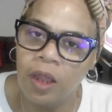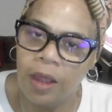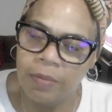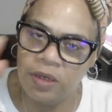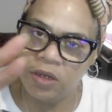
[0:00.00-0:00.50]

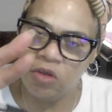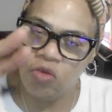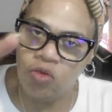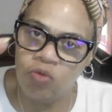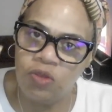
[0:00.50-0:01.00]
I'm going to tell you
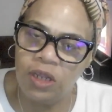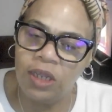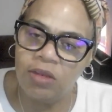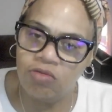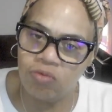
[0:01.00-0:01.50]
two
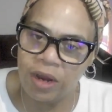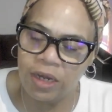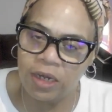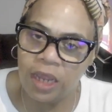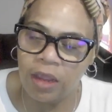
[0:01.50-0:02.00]
things. Write
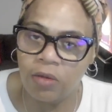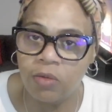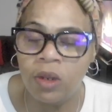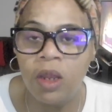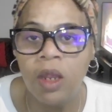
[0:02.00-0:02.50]
it down.